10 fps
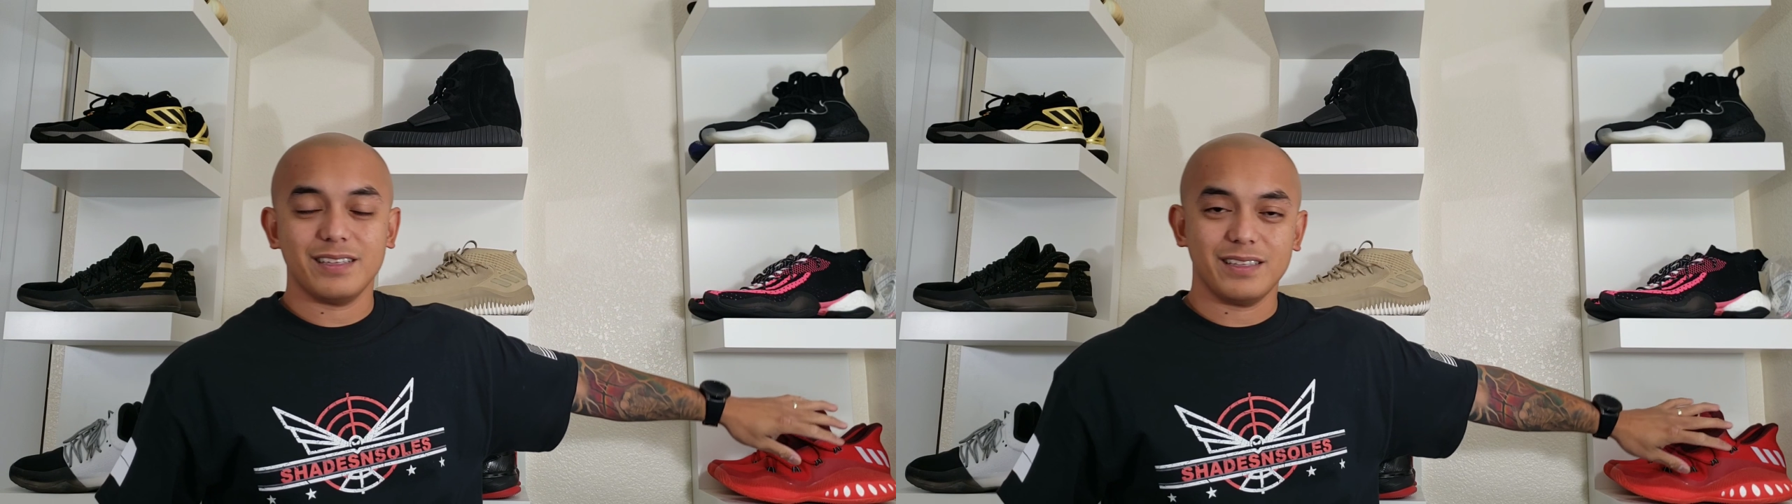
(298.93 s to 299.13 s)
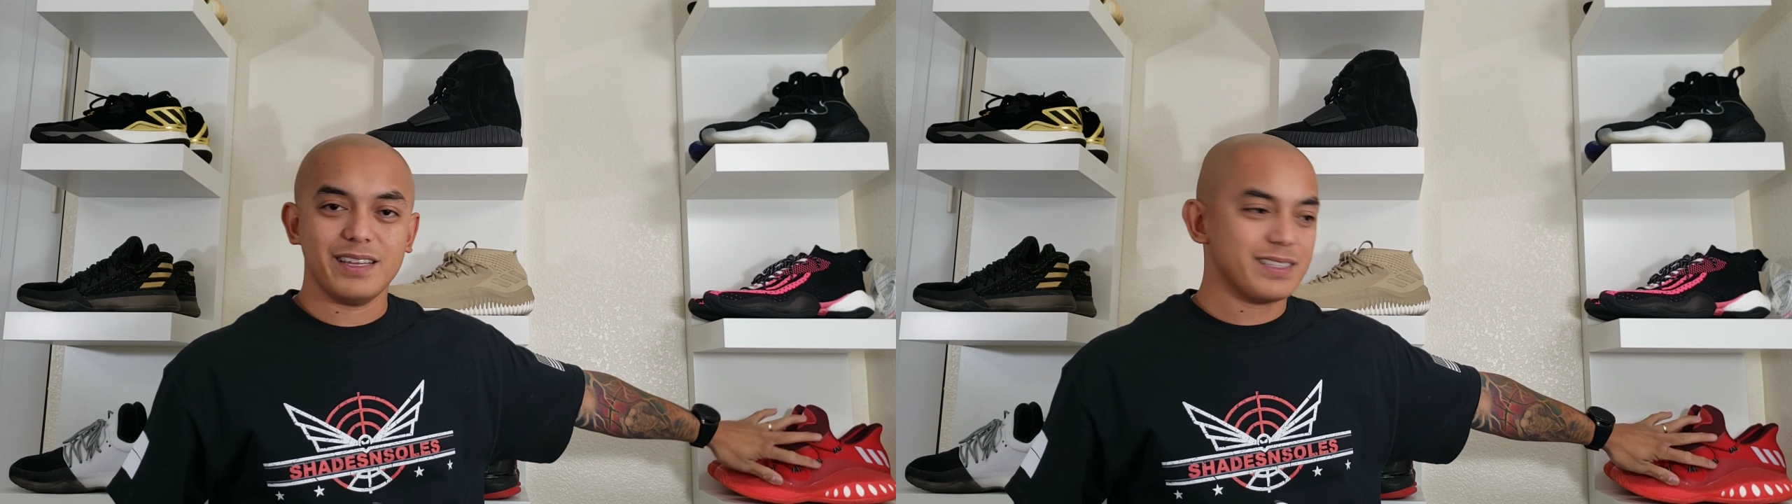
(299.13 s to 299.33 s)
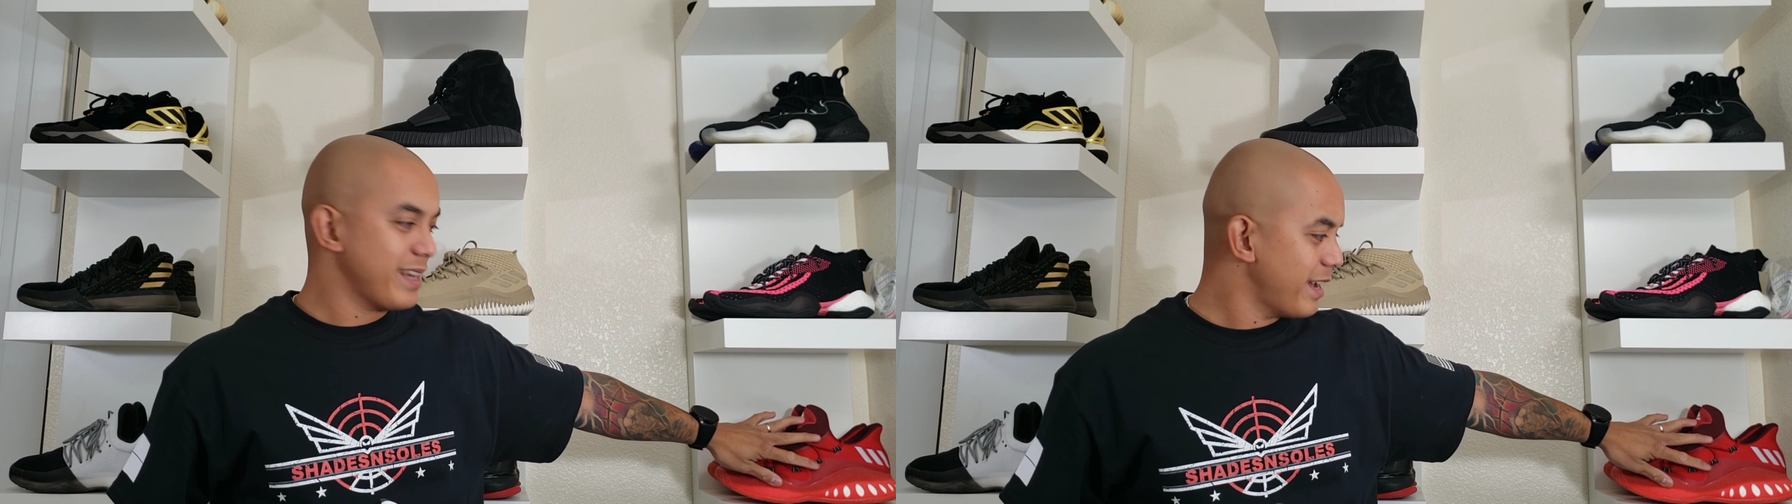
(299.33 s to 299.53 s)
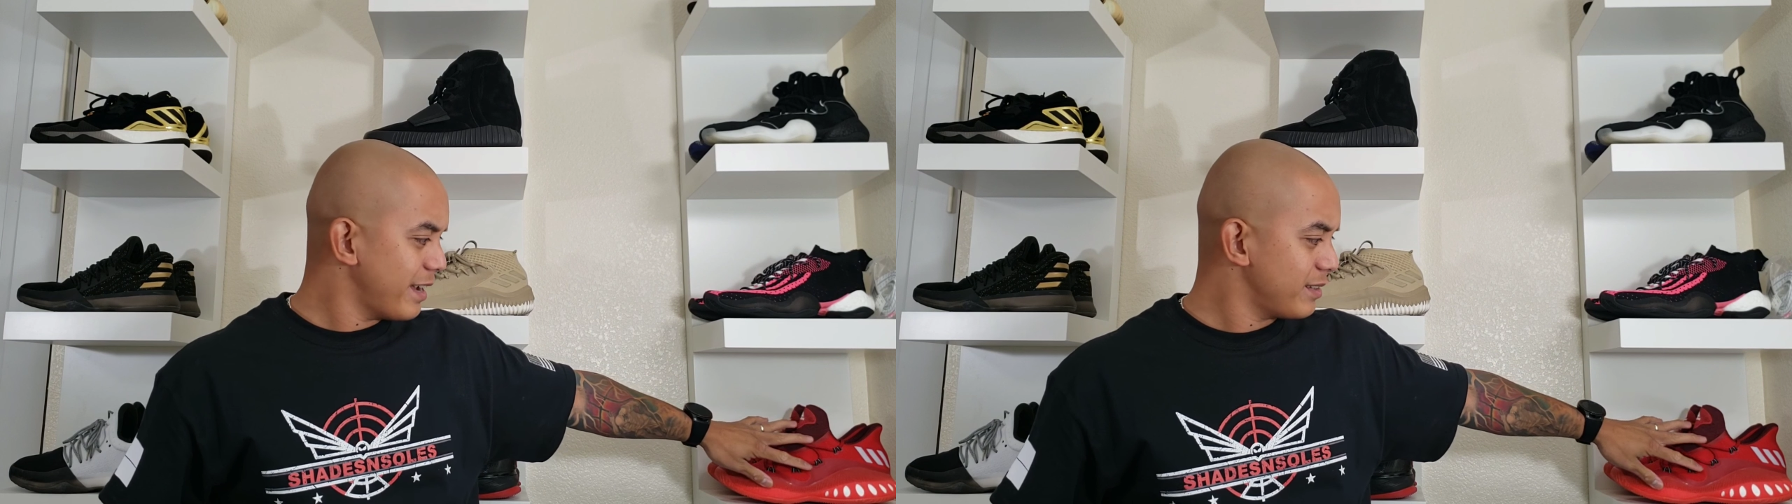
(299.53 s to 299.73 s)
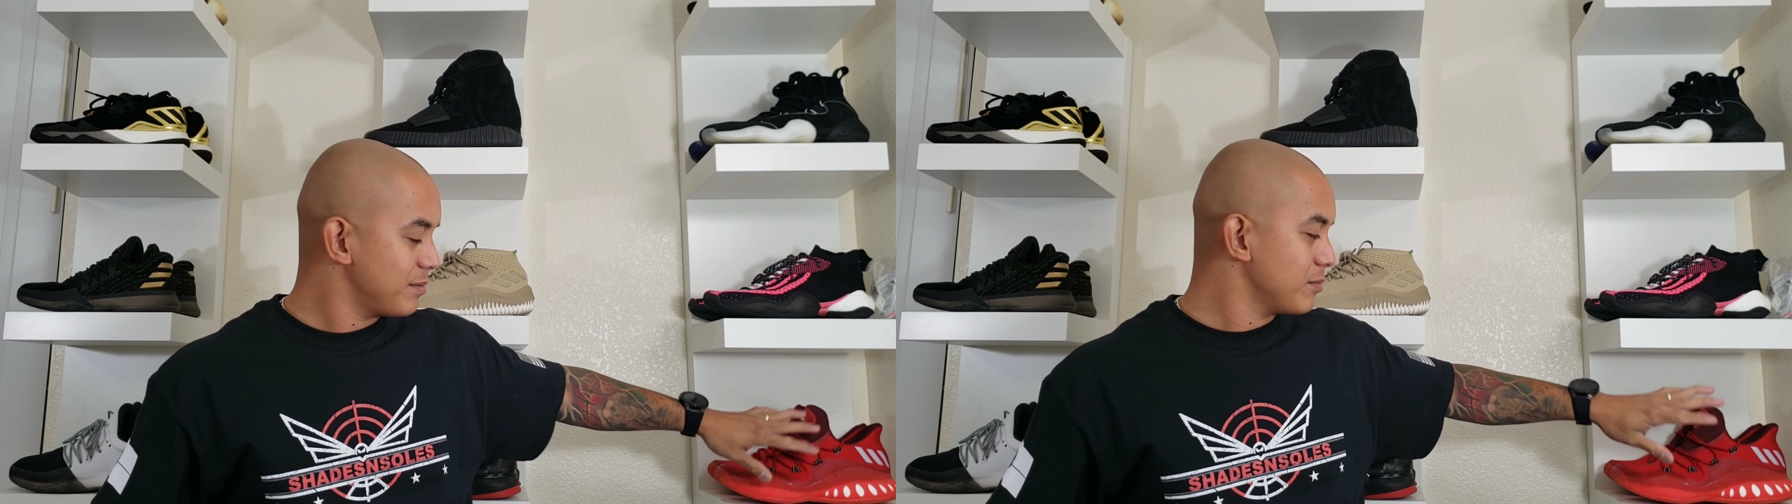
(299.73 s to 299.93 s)
this
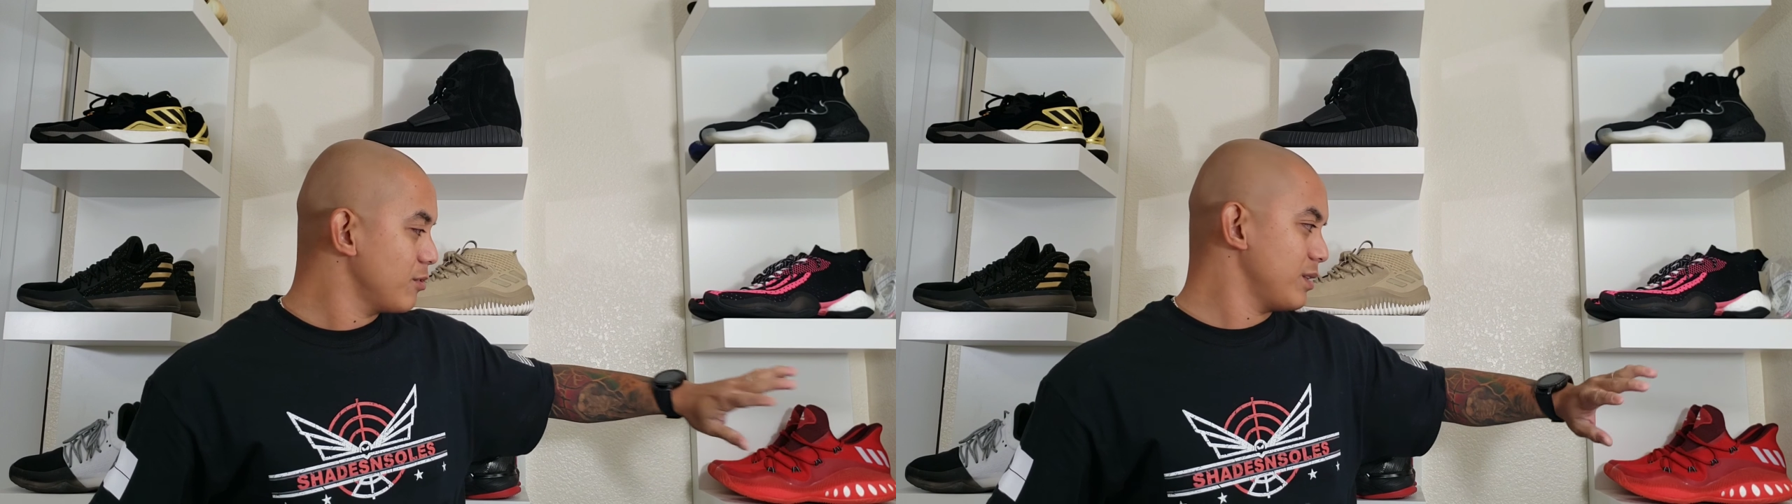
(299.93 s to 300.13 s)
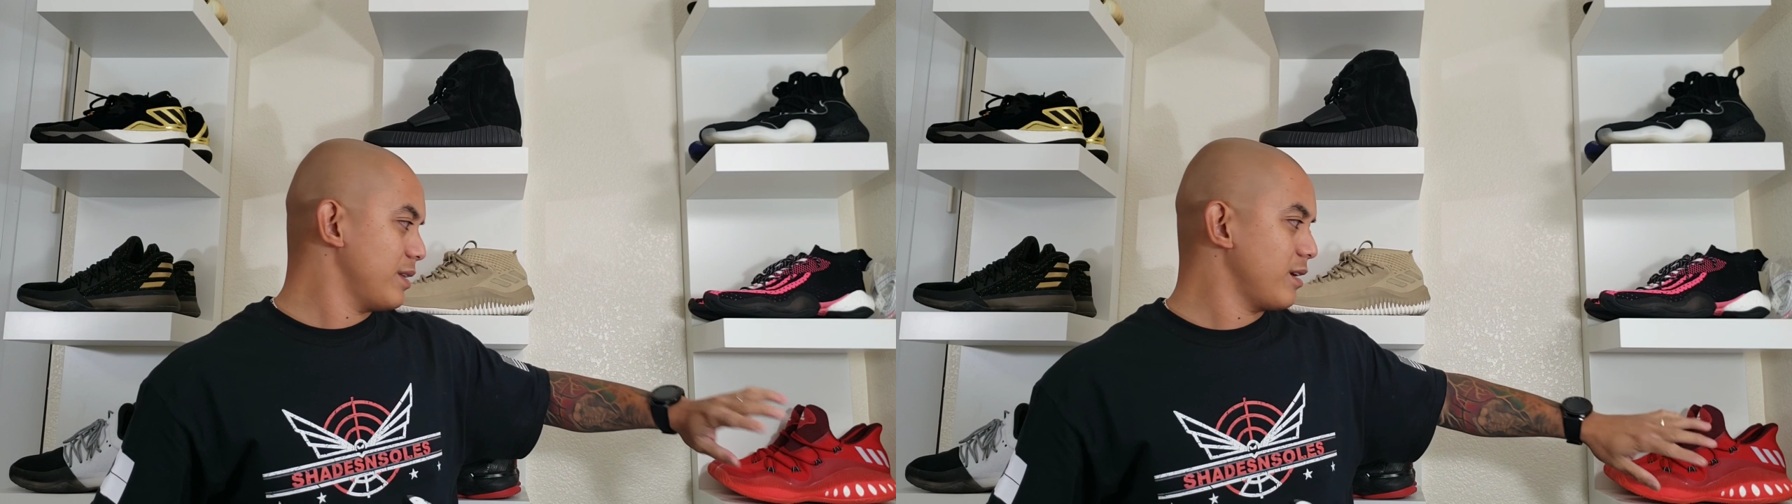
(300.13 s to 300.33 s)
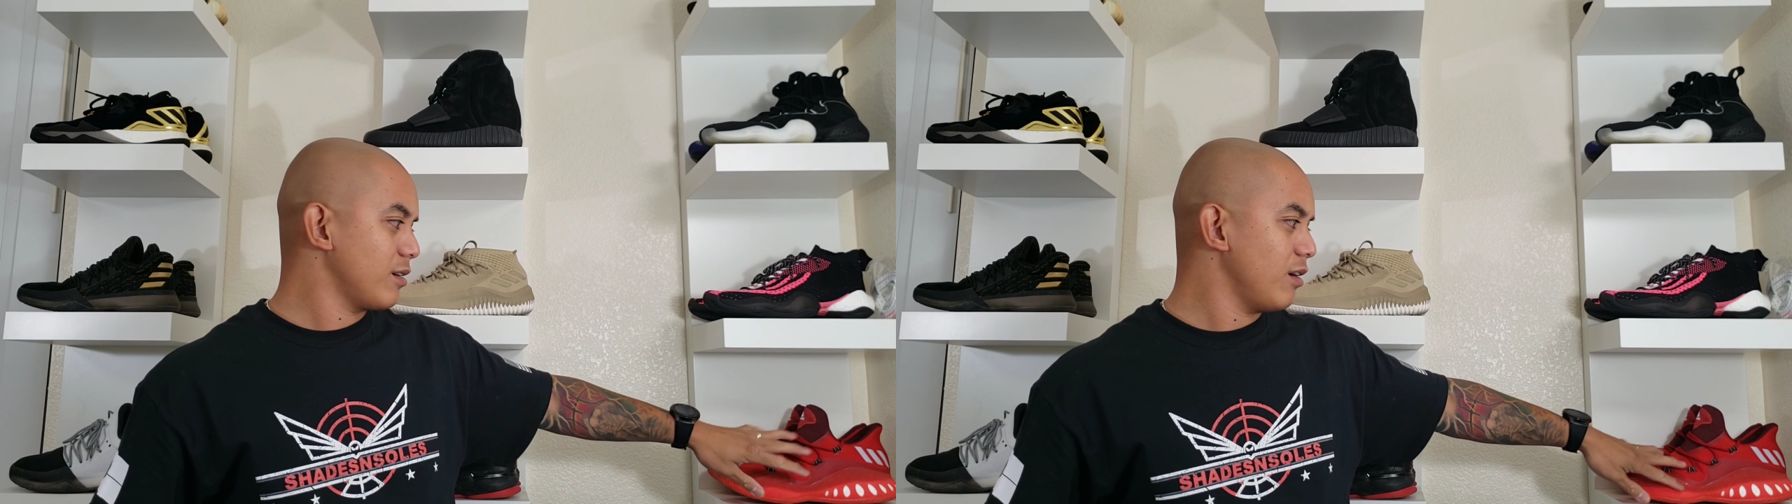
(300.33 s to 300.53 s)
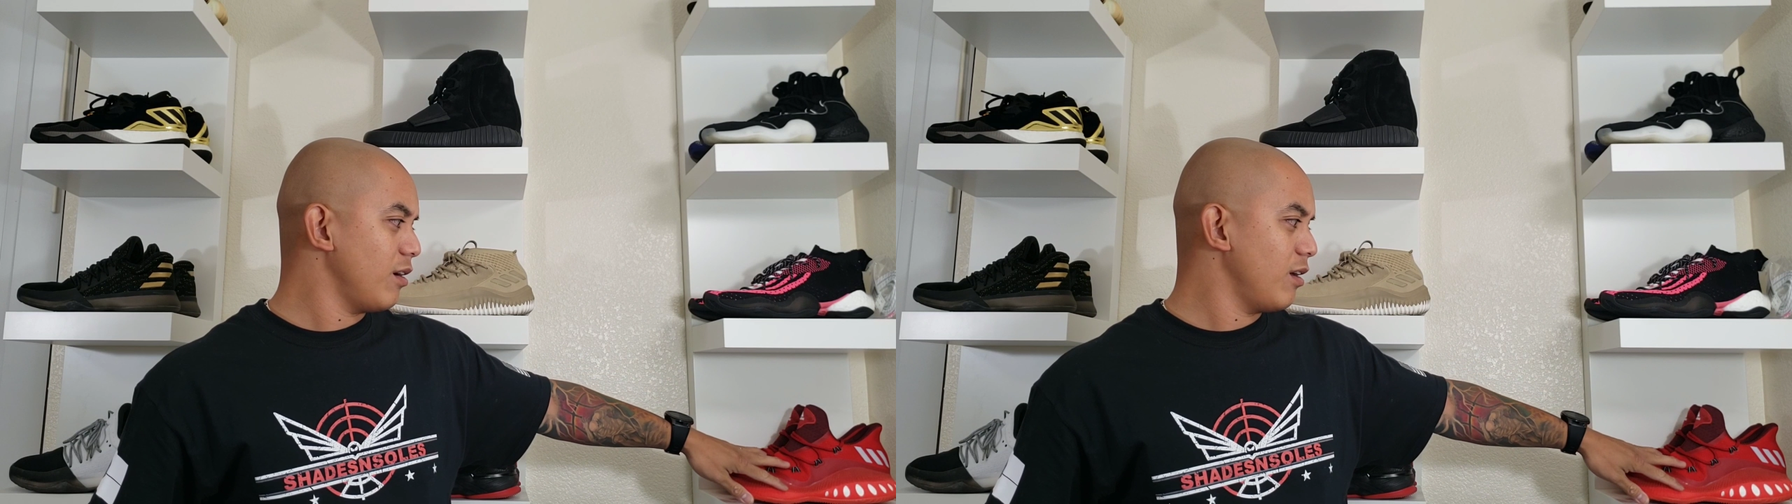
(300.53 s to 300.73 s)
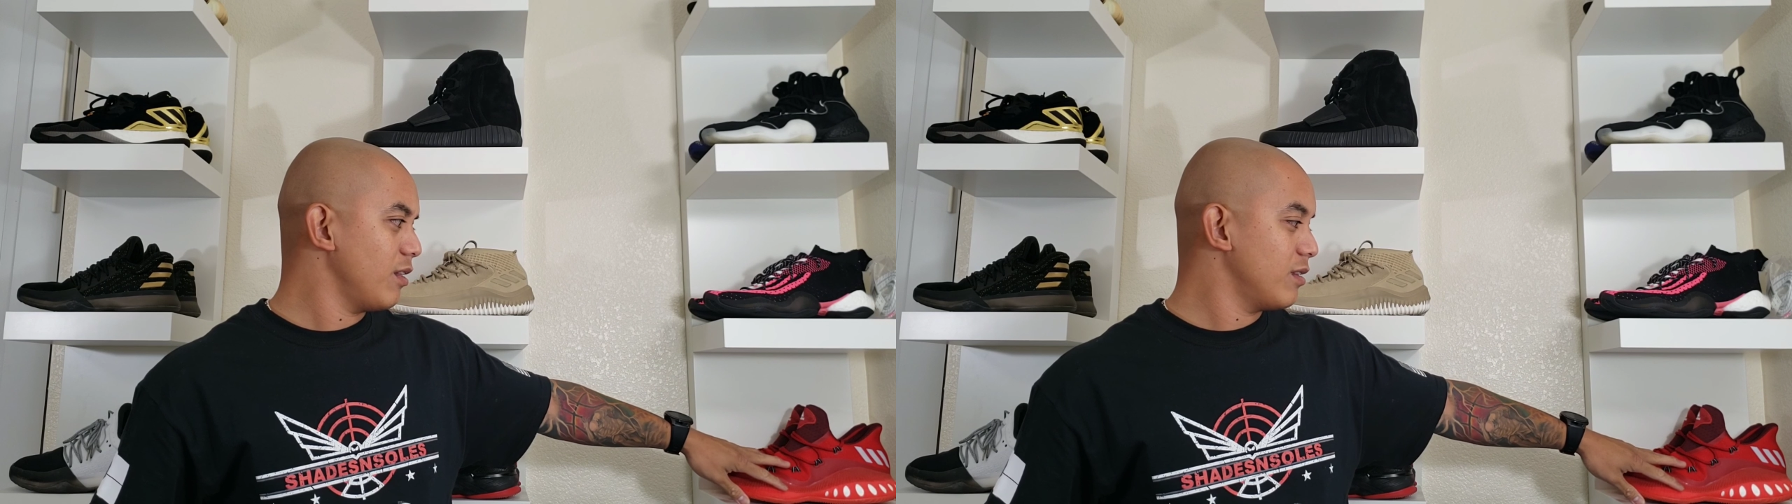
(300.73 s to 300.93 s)
had what they
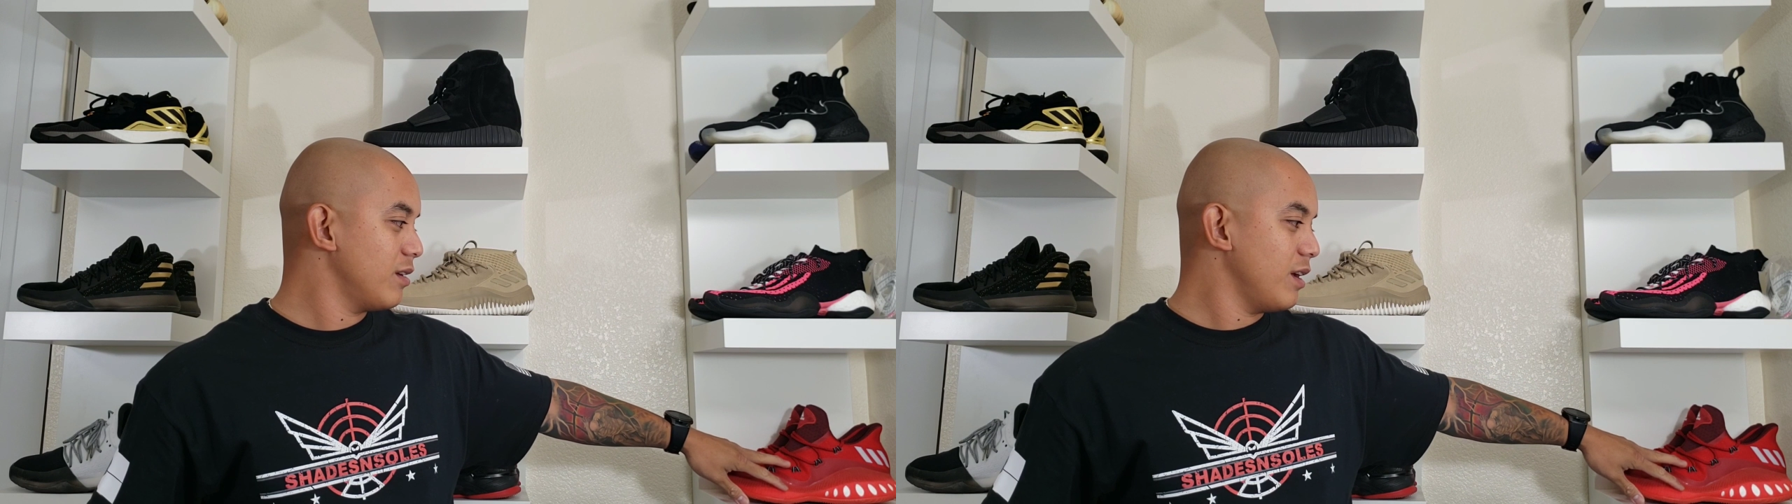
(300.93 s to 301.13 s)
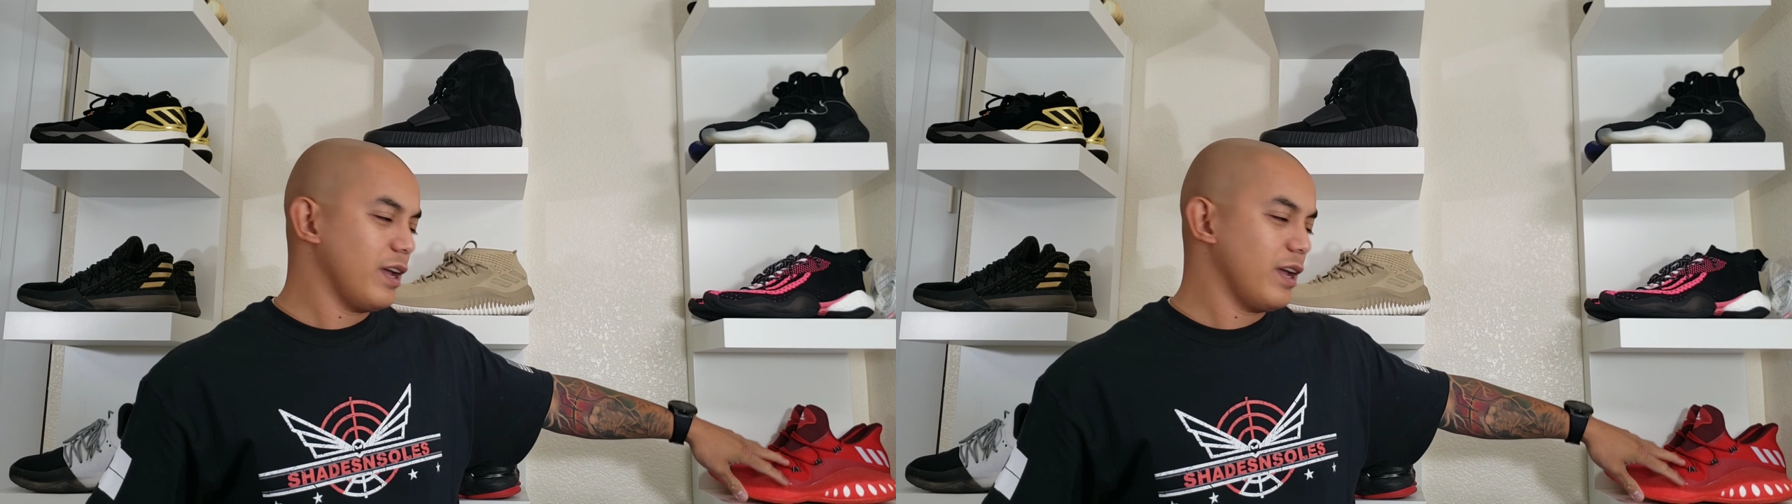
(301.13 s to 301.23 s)
call